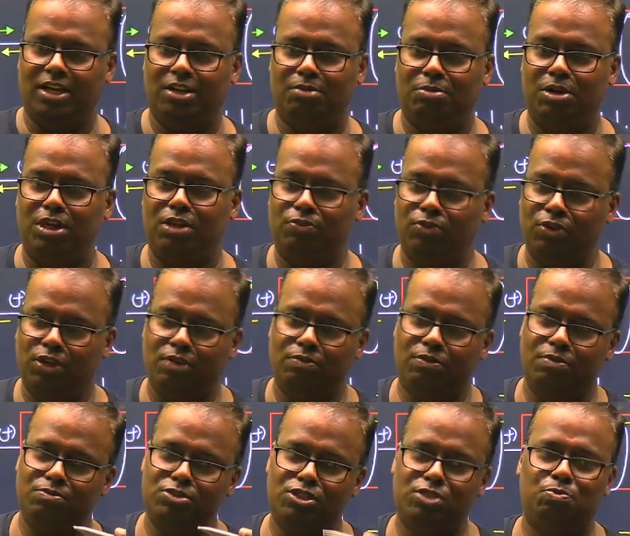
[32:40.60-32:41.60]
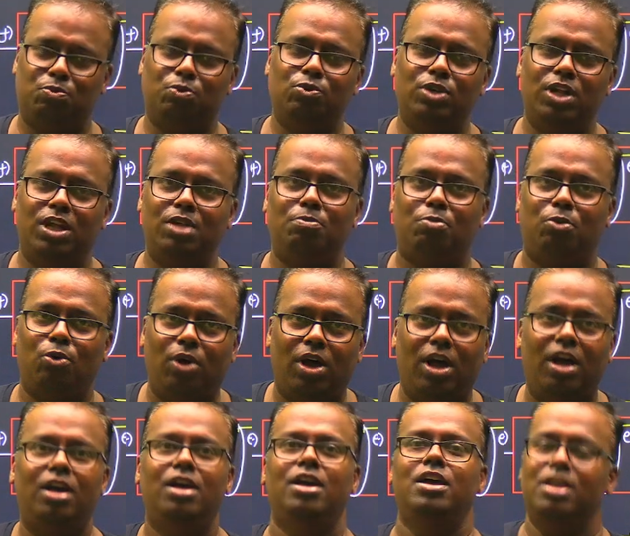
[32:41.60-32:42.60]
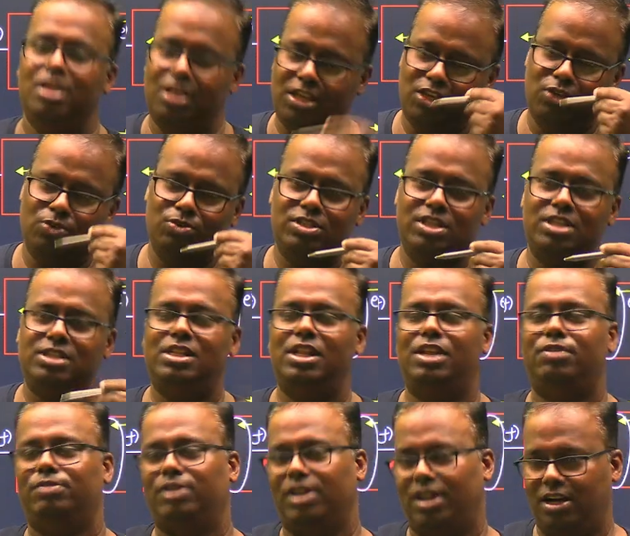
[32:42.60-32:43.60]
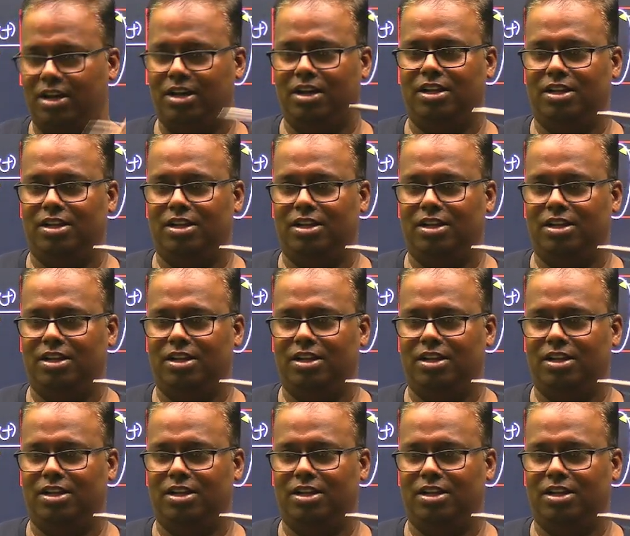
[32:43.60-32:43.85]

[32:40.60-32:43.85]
But if you give him spoon and poha, he uses left hand.